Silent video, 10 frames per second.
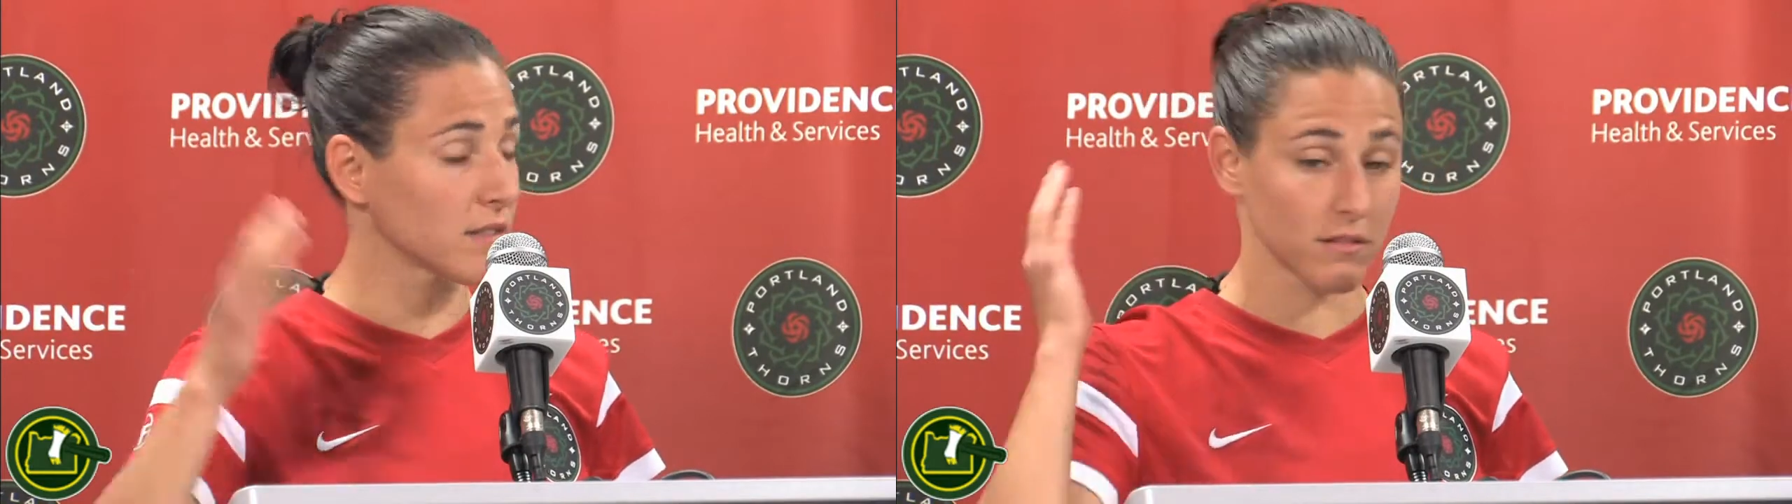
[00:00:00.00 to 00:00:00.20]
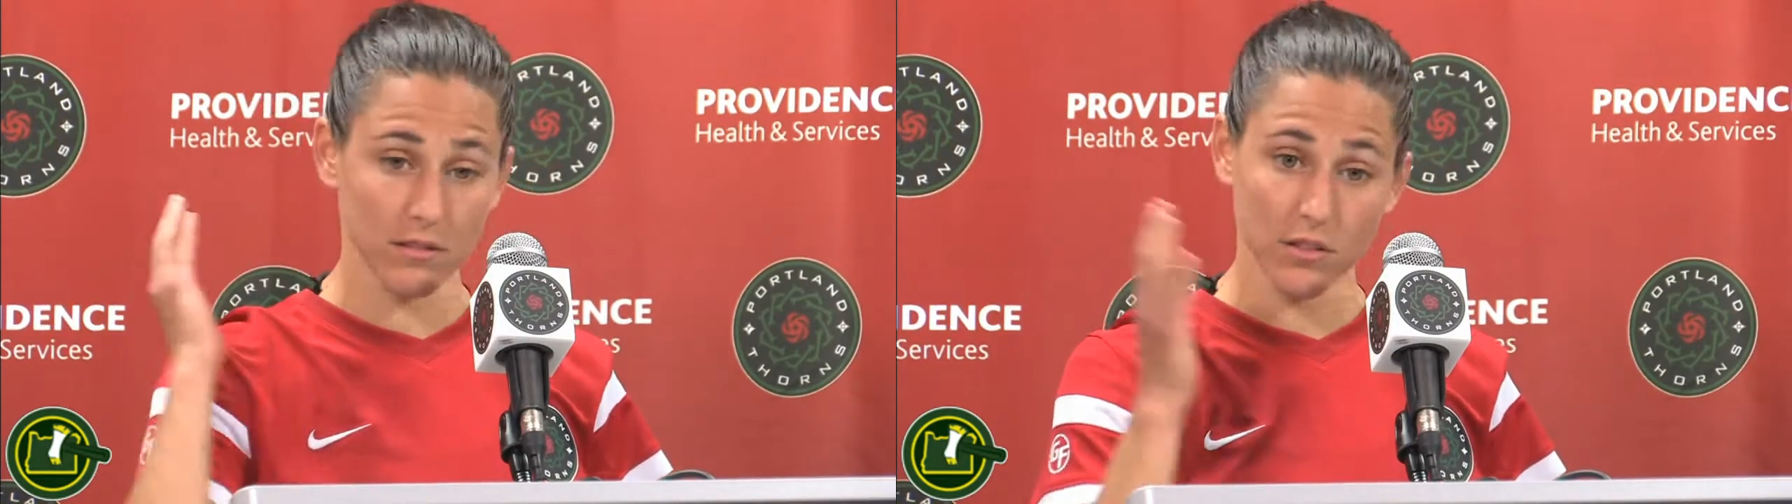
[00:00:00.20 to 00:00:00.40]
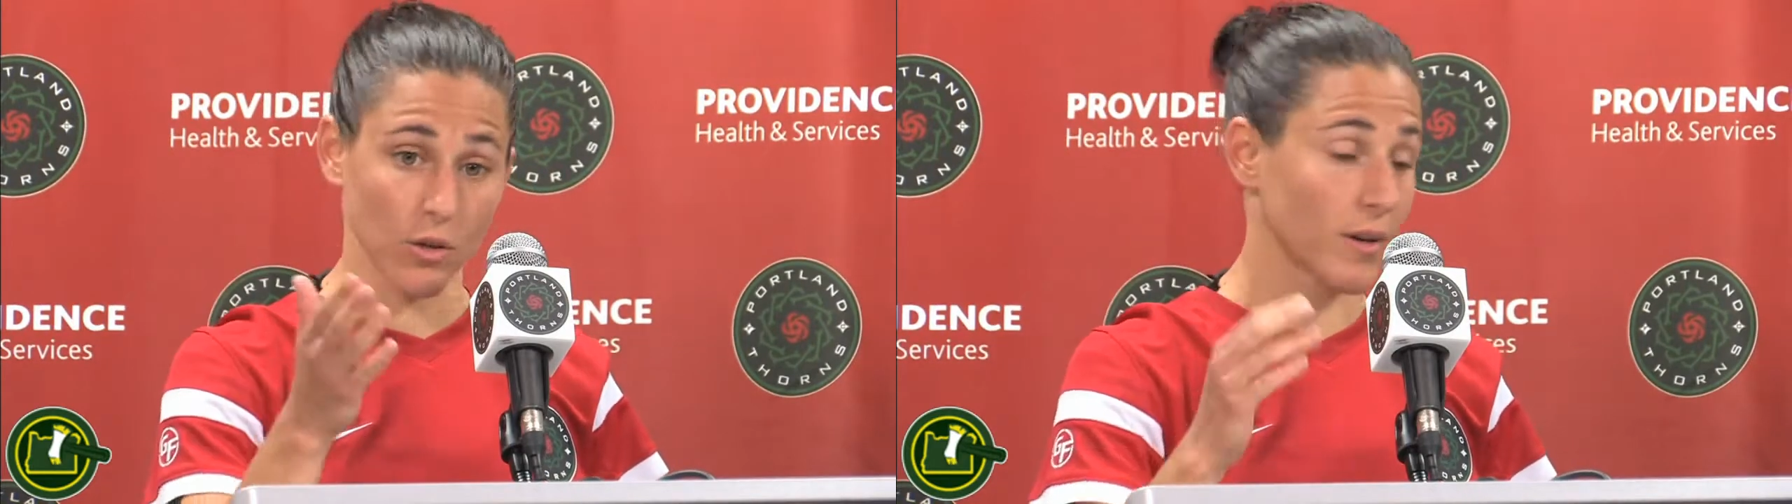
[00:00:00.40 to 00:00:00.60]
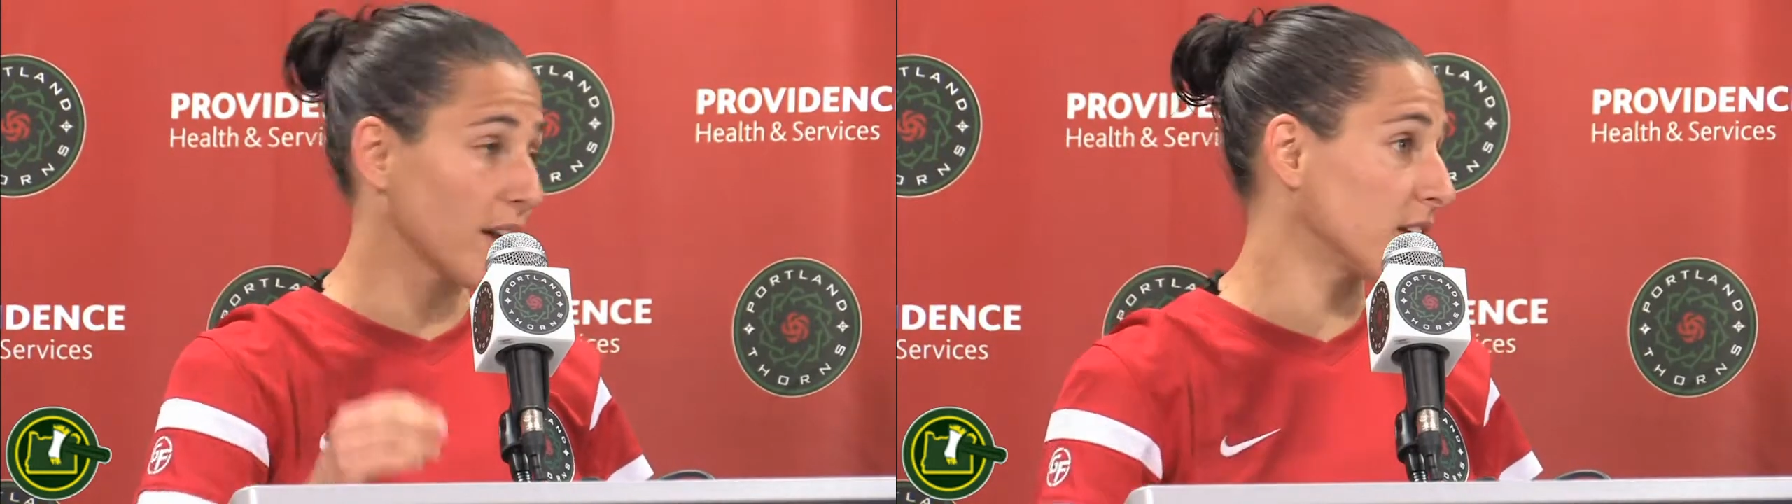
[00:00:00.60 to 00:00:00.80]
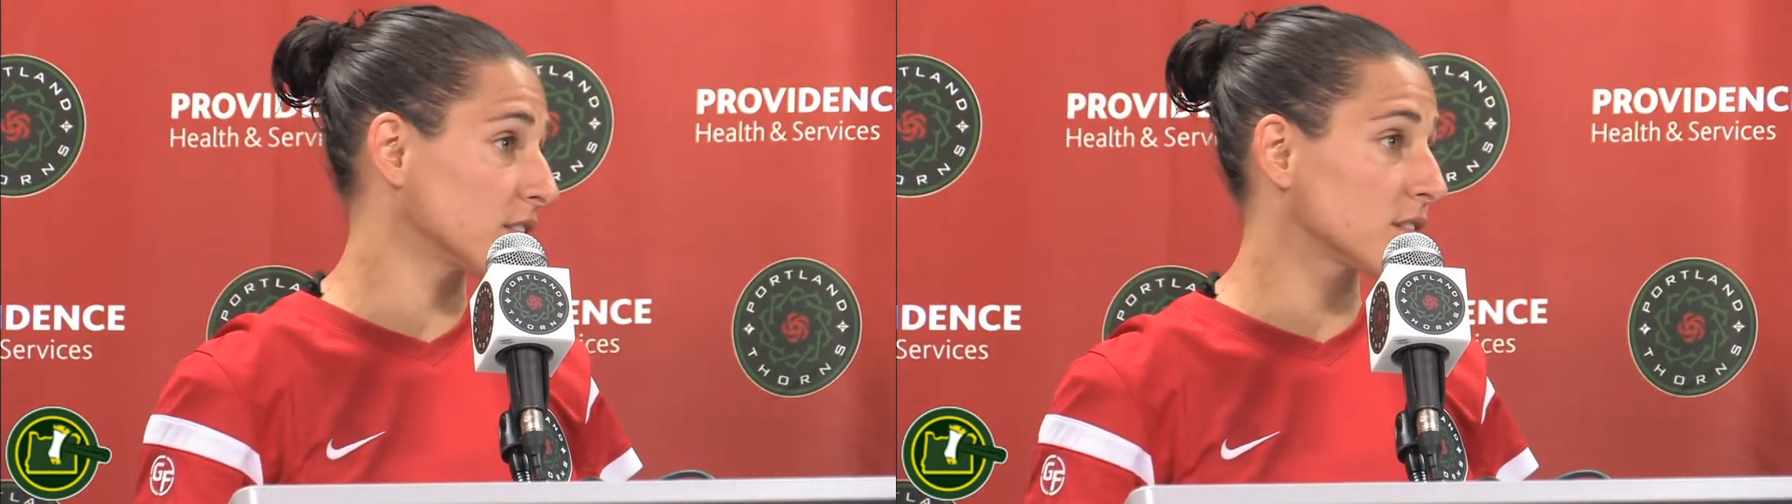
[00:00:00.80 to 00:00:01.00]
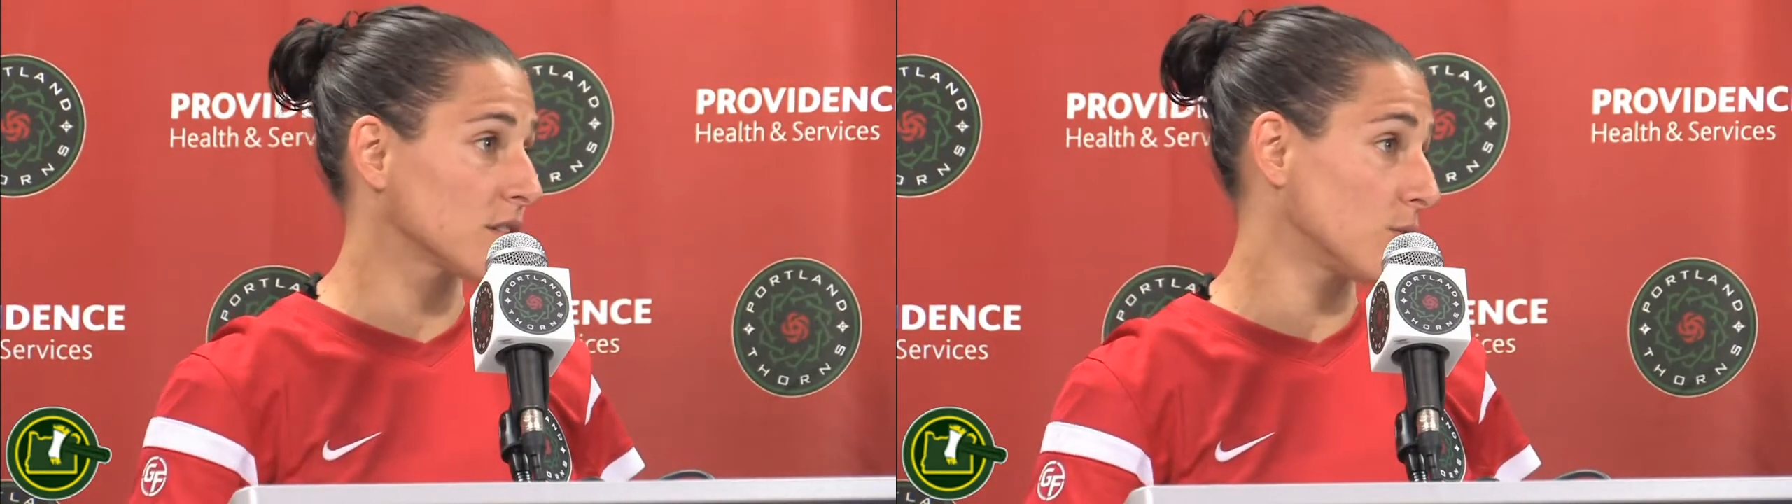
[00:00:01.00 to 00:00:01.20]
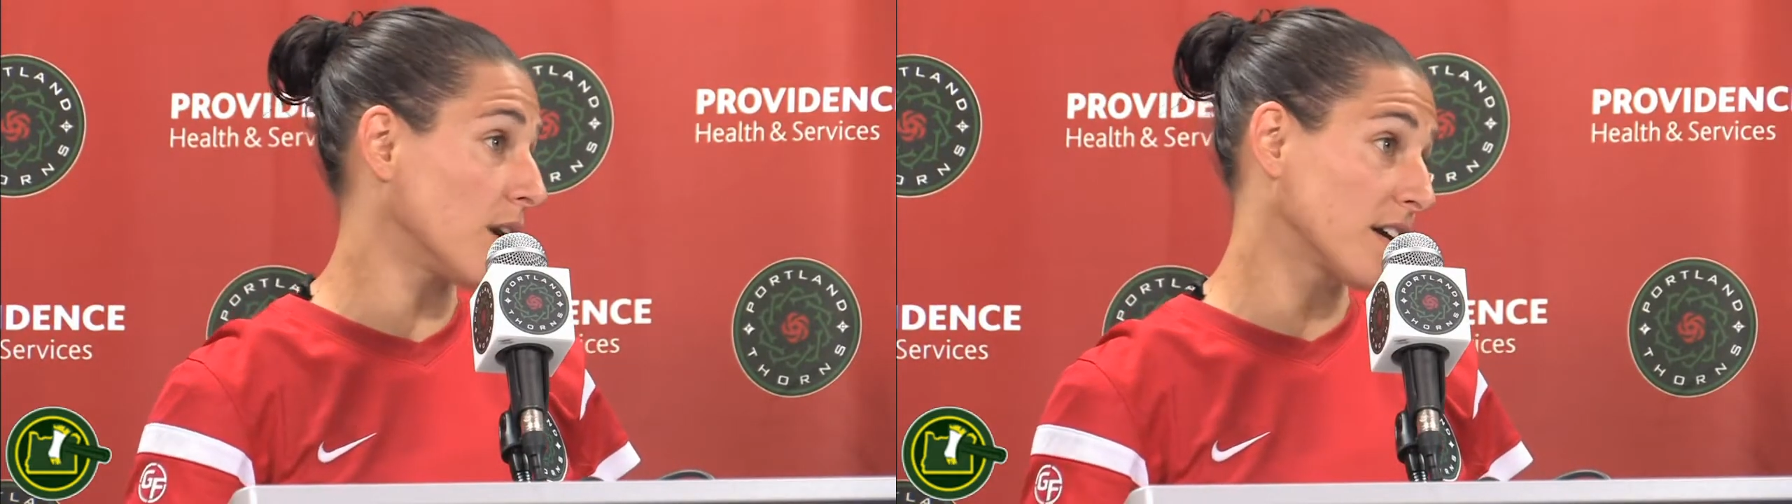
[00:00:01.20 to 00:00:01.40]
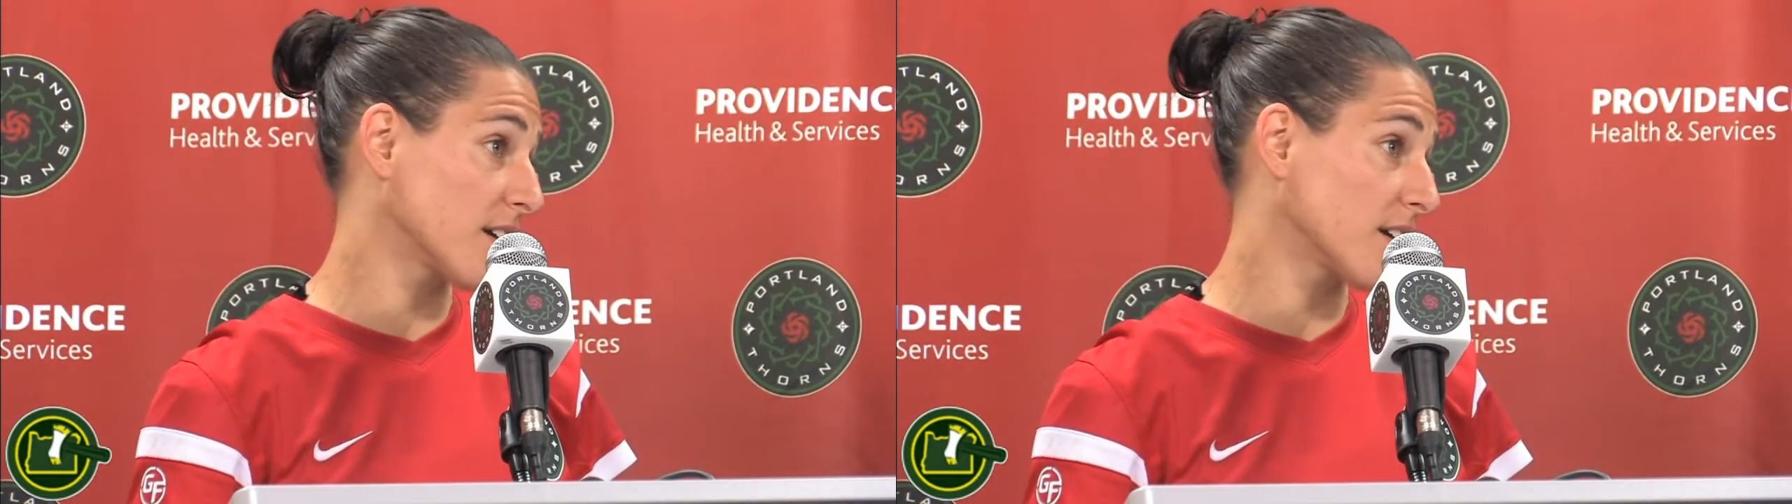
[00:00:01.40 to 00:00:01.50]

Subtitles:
and go against one,